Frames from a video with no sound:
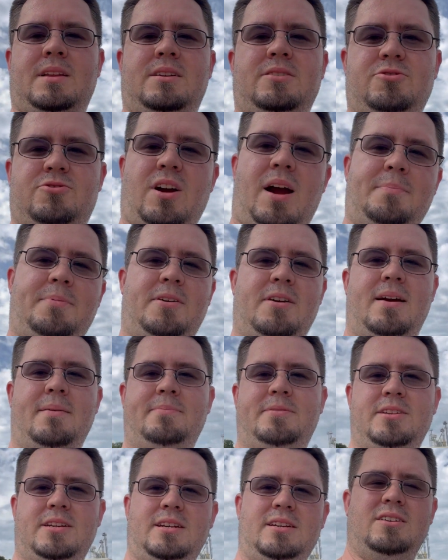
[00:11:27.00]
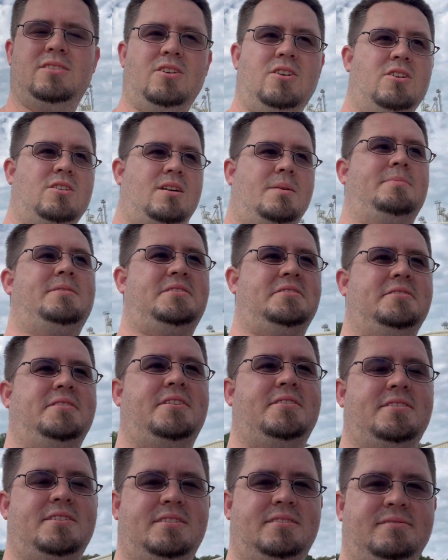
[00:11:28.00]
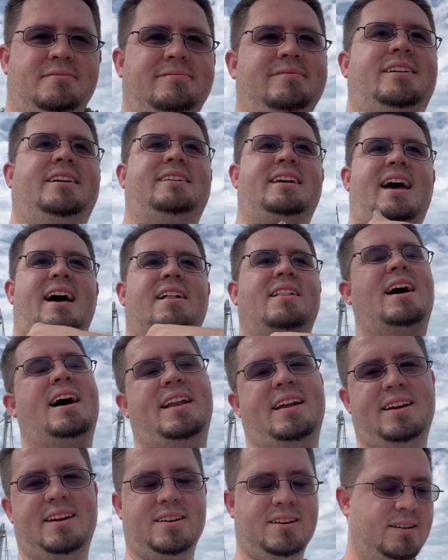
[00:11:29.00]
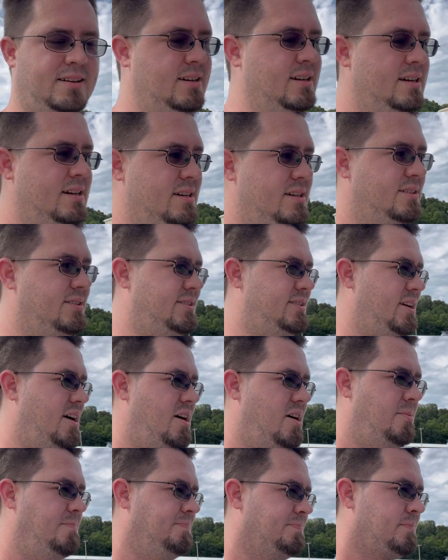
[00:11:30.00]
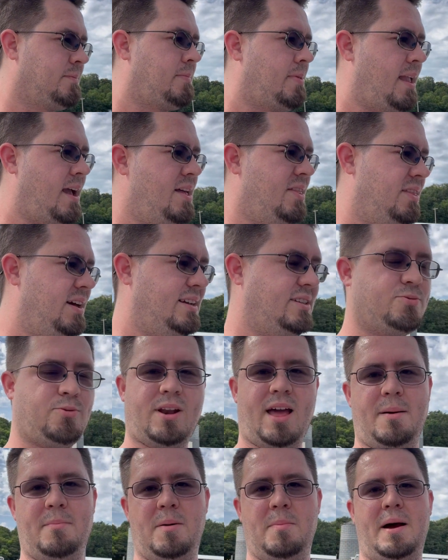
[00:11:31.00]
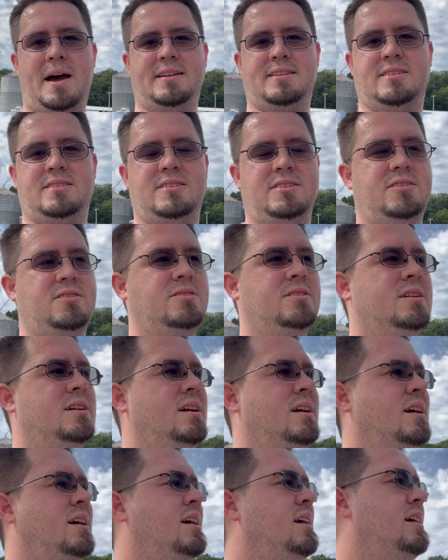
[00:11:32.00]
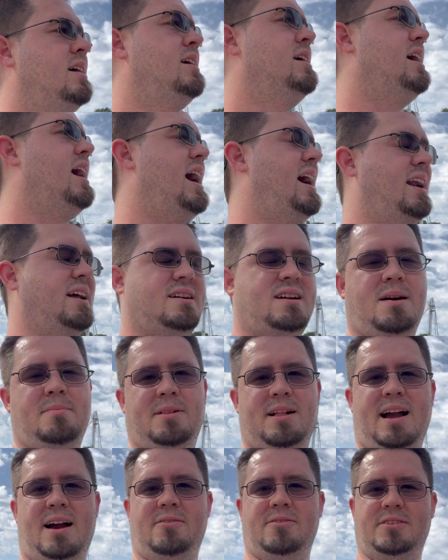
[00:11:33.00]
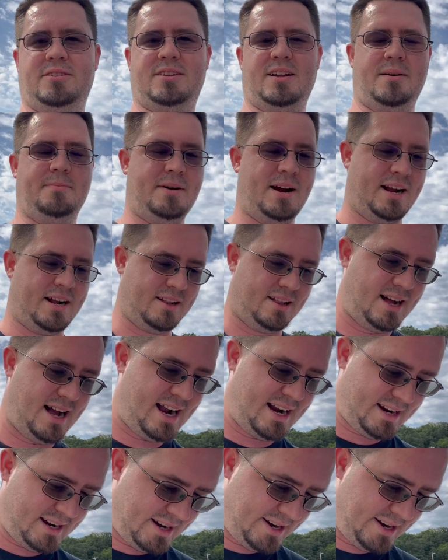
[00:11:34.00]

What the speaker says: drop your empty, hook up to your loaded, get the hell out of here. So that's what I'm about to do. I got a couple hours on my clock.